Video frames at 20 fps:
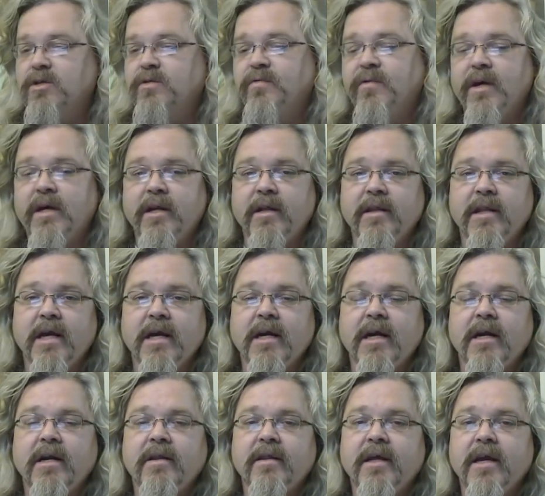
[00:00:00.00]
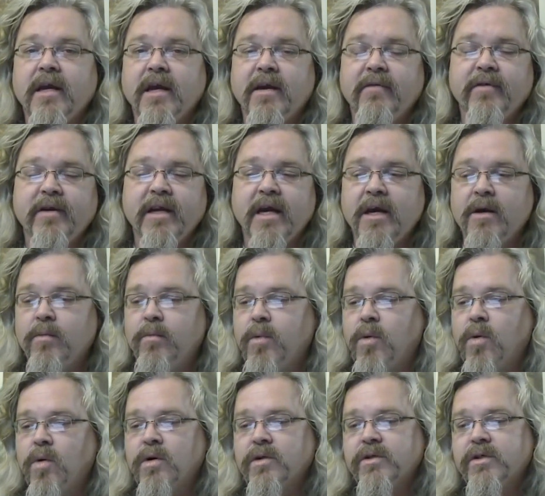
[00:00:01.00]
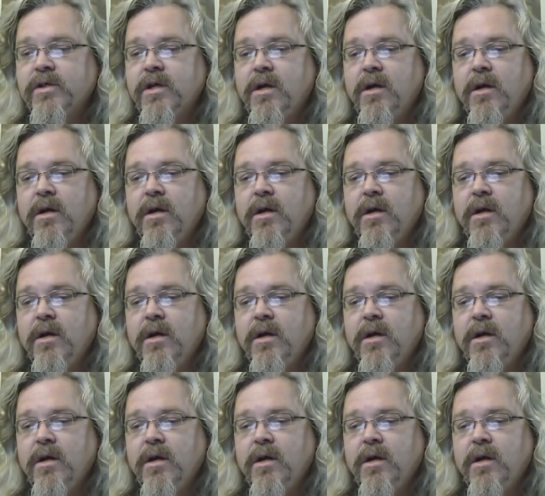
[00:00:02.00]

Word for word: flooded, that kind of thing, heavy downpours.